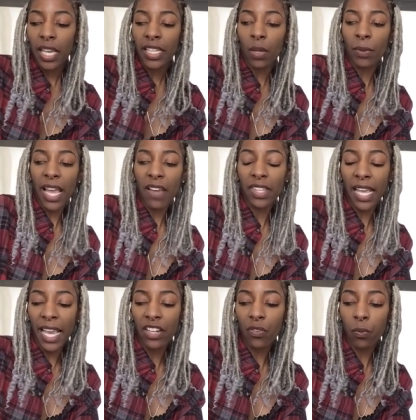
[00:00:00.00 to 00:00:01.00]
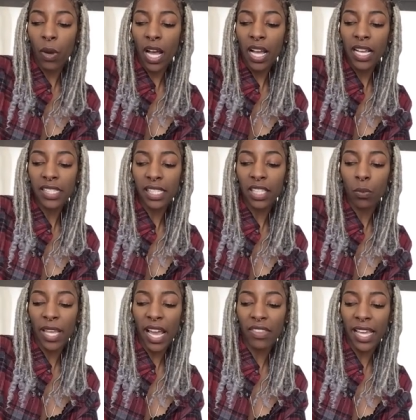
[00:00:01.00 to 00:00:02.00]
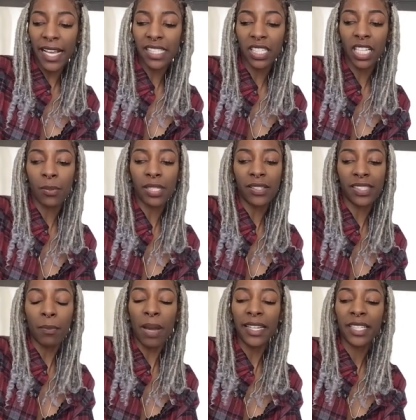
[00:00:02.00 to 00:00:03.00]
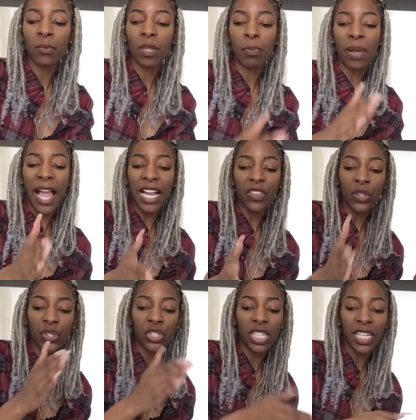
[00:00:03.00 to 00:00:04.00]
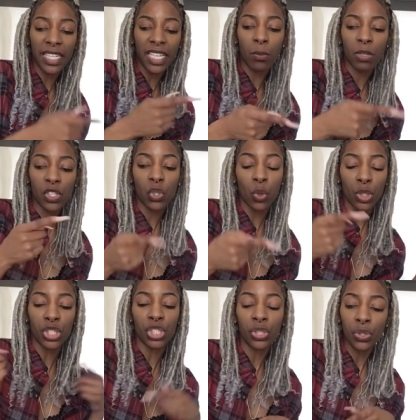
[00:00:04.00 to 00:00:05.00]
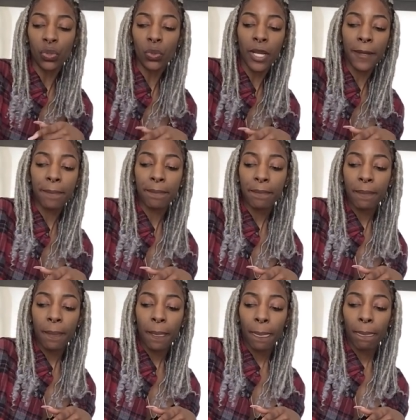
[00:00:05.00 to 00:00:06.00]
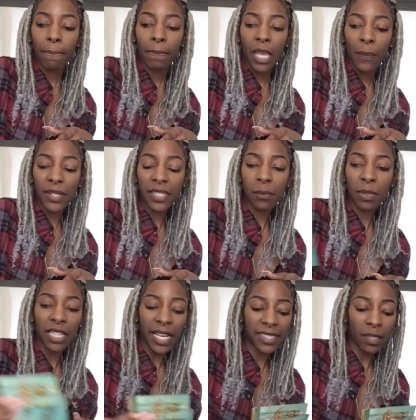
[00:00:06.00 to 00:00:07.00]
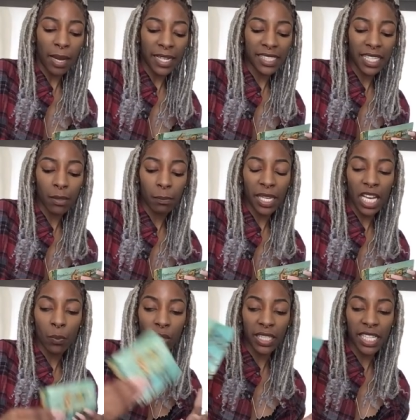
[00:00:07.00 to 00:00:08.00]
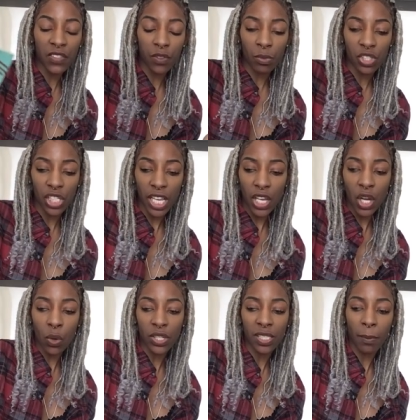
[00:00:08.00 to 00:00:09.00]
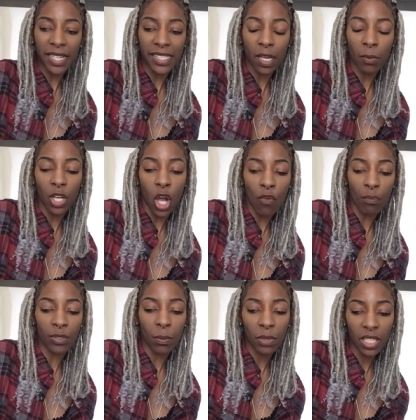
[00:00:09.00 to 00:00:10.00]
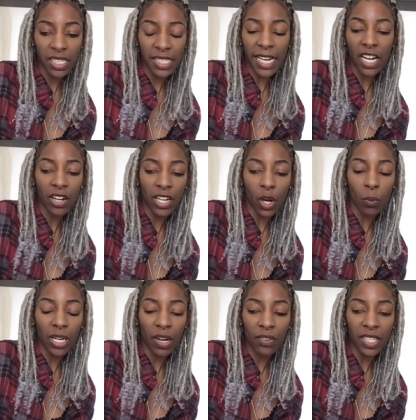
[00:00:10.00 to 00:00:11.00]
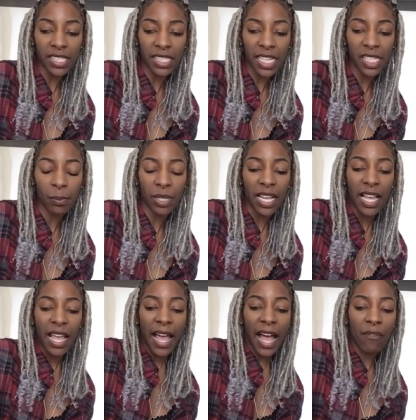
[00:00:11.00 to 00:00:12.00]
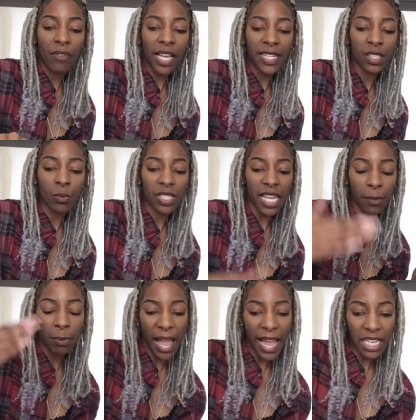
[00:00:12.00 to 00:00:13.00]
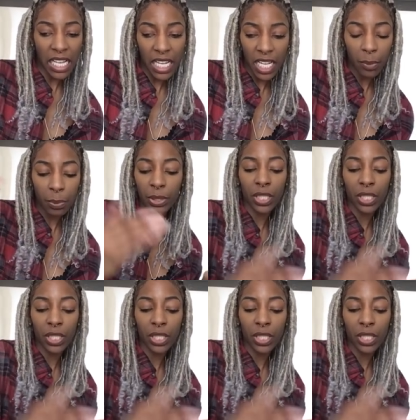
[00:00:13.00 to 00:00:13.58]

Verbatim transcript: Yeah, we have the Eight of Wands and then we have the Ace of Cups. Now somebody could be packing their shit and coming towards you this could be like somebody's get, being released from jail or somebody's coming home from the military or whatever this is. But I feel like someone's like, pack up.